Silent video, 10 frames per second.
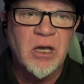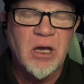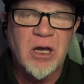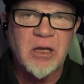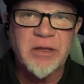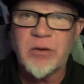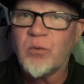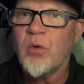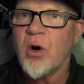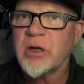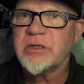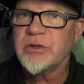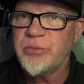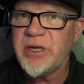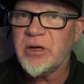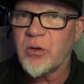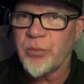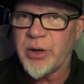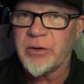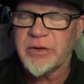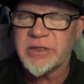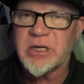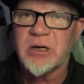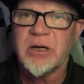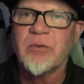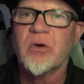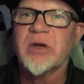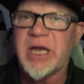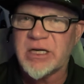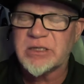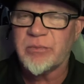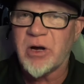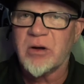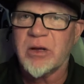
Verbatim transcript: Uh, they want to be on punt return. They want to catch the ball.